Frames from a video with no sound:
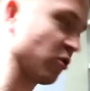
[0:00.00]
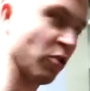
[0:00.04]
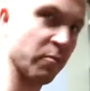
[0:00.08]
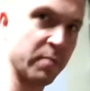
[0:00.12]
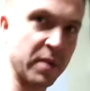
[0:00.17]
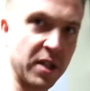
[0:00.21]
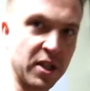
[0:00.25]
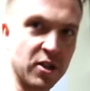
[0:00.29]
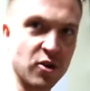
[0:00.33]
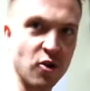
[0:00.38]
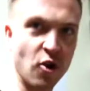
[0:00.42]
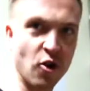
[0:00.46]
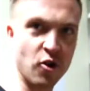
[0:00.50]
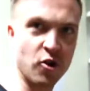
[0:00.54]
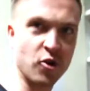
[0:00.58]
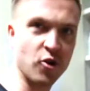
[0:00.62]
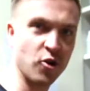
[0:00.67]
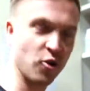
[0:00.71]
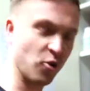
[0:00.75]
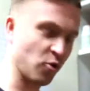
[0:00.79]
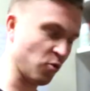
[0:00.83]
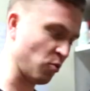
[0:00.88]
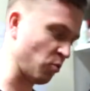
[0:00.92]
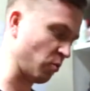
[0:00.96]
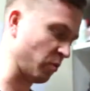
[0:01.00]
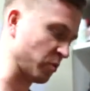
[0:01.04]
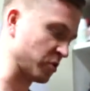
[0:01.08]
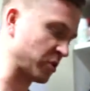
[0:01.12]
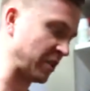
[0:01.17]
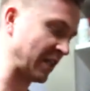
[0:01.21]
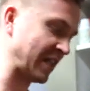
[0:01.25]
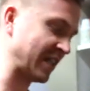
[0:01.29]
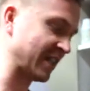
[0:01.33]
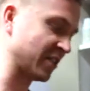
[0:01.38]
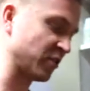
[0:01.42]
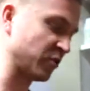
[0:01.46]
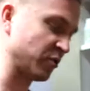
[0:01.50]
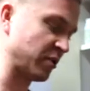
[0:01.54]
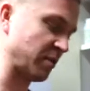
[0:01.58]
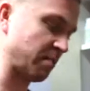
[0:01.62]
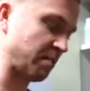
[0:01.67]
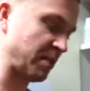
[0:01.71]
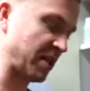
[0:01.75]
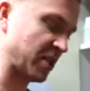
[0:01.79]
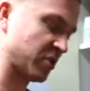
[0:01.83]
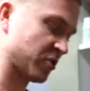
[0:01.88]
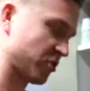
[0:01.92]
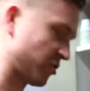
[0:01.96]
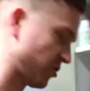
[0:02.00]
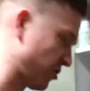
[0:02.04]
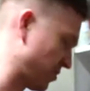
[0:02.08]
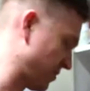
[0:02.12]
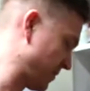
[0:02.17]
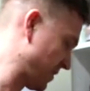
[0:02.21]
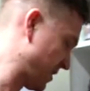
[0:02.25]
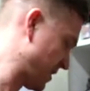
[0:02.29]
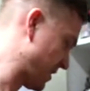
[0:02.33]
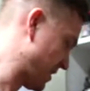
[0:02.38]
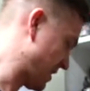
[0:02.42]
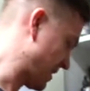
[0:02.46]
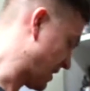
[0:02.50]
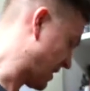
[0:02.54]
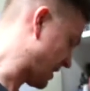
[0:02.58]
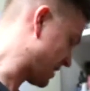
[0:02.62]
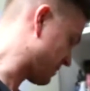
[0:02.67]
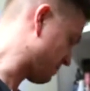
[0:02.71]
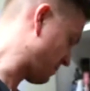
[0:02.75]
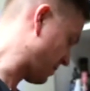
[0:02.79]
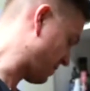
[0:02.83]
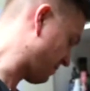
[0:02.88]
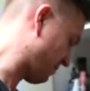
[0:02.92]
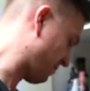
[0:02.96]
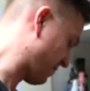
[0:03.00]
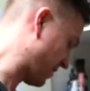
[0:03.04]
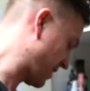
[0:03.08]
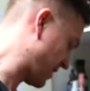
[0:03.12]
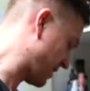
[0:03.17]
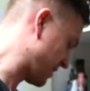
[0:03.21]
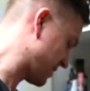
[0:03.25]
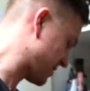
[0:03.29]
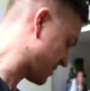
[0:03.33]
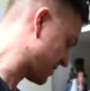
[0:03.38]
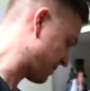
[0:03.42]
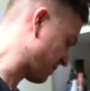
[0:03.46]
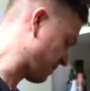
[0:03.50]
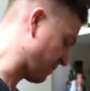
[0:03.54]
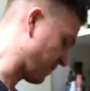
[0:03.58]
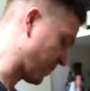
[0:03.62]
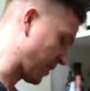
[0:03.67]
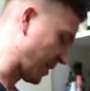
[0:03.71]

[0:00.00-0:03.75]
Tommy Kokko, who was linked to the picture, as my friends,